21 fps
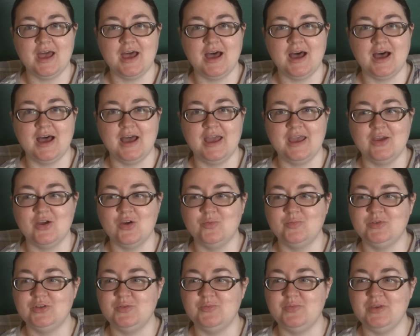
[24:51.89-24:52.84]
I
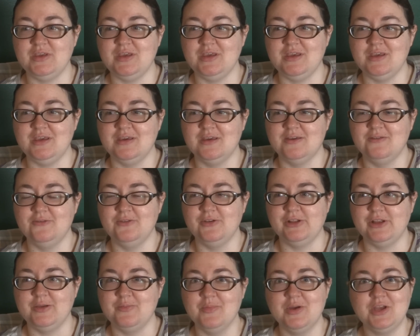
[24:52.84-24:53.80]
hope to be
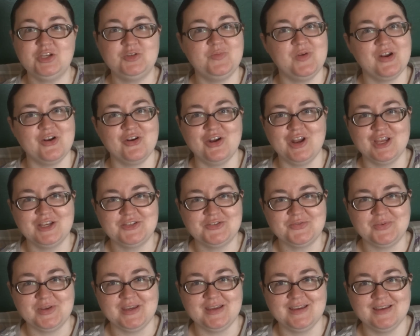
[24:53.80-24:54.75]
feeling much better next
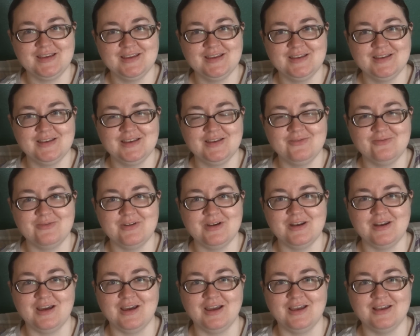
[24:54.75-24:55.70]
week
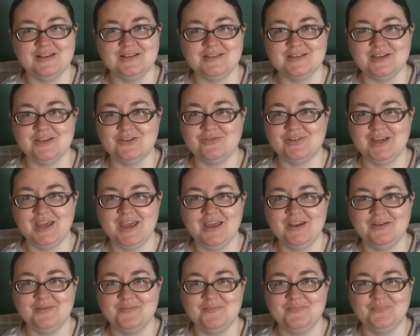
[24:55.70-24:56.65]
when I see you
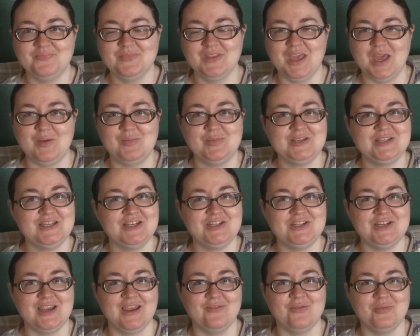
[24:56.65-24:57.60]
again. Happy
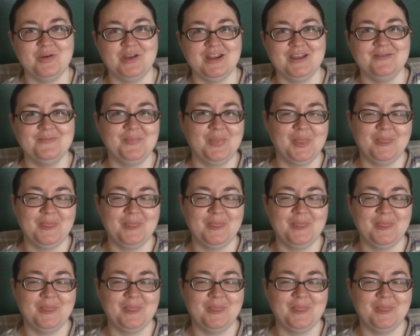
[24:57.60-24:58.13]
stitching, everybody.